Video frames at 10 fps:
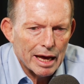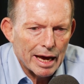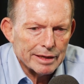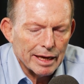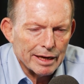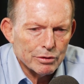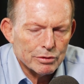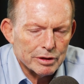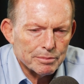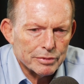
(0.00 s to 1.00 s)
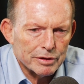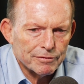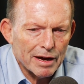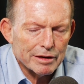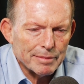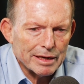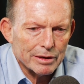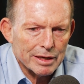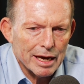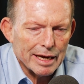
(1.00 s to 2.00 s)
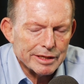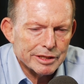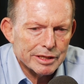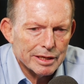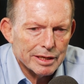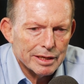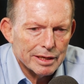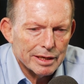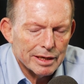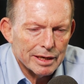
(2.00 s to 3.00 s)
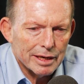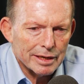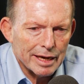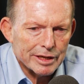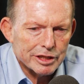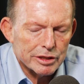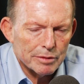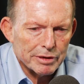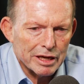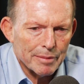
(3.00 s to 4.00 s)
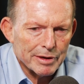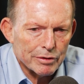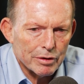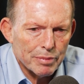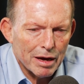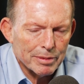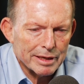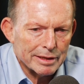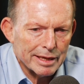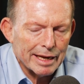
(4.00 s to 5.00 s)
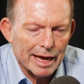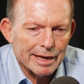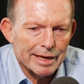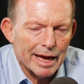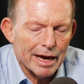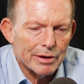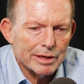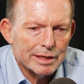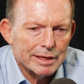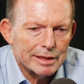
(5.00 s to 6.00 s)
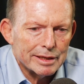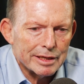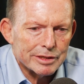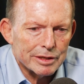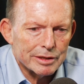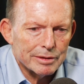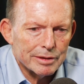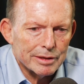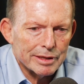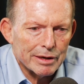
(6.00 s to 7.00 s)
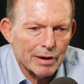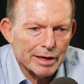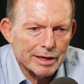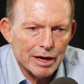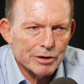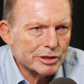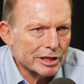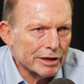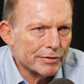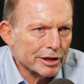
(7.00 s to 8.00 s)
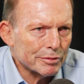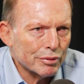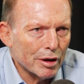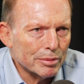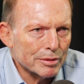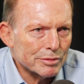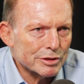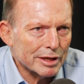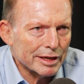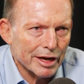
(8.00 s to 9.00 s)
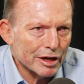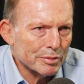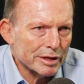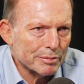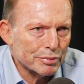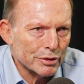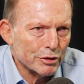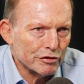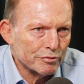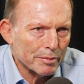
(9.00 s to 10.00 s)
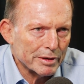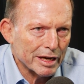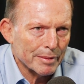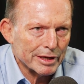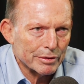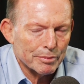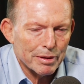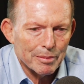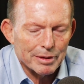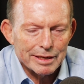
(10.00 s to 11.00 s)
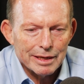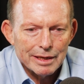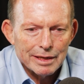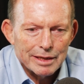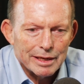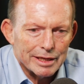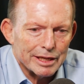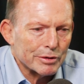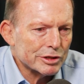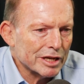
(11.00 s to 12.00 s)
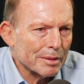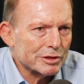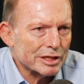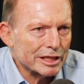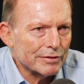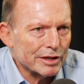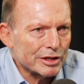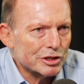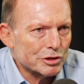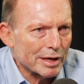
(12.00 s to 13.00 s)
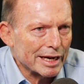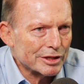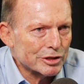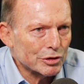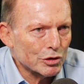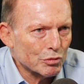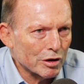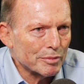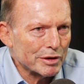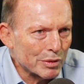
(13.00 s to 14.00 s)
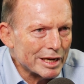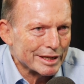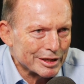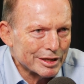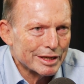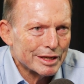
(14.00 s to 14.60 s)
And look, the fundamental case against becoming a republic then and now is that there are no significant problems that are going to be improved by becoming a republic. Mm-hmm. And there are some significant strengths that could well be weakened